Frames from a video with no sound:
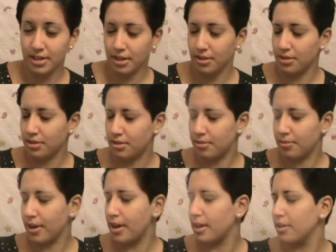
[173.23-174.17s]
and you just
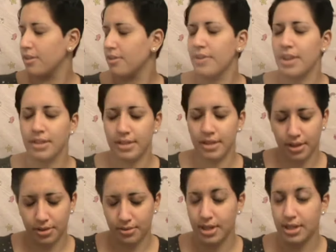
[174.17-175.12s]
spray it on your face like
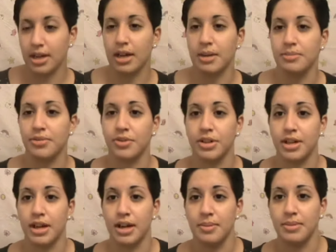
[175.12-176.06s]
3 times, 4
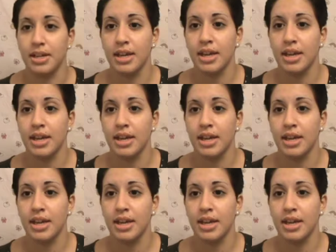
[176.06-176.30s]
times,